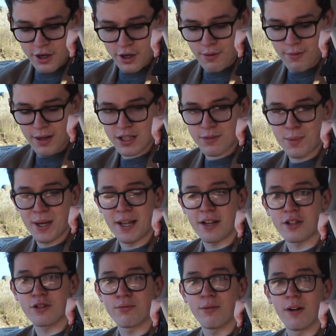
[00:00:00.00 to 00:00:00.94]
a USB
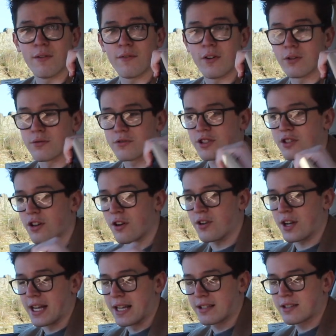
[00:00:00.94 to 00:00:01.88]
and a 12-volt
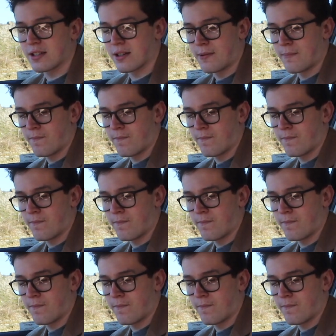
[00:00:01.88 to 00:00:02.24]
socket.